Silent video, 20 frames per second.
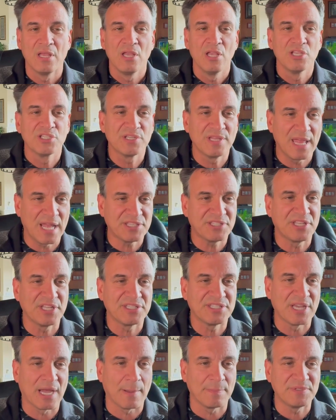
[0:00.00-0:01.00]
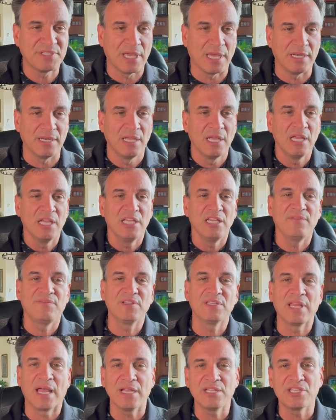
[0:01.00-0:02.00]
So that's the top 10. If
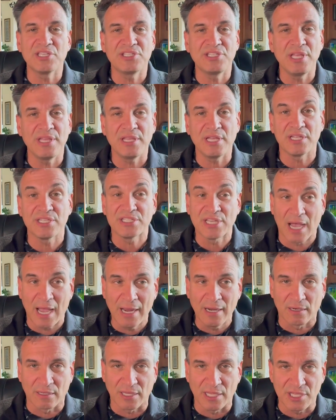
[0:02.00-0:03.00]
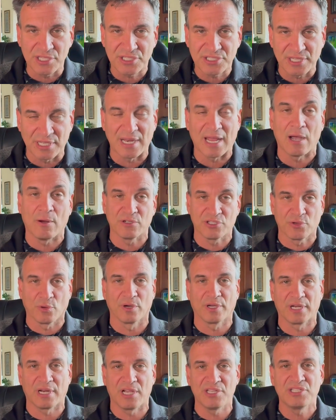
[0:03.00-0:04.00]
you'd like to see the entire list and how it's
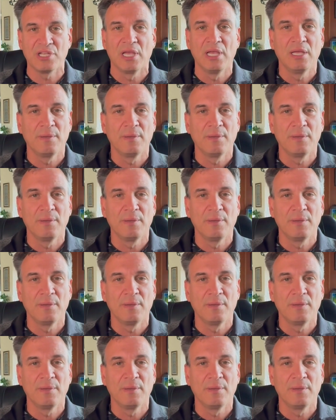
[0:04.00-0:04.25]
organized,